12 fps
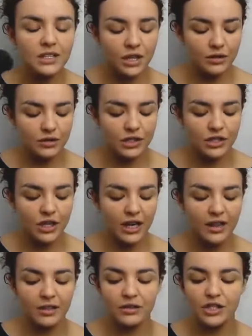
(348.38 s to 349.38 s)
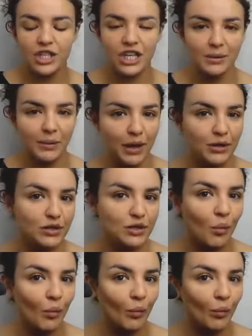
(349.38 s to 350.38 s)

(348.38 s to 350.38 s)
So suck in those cheekbones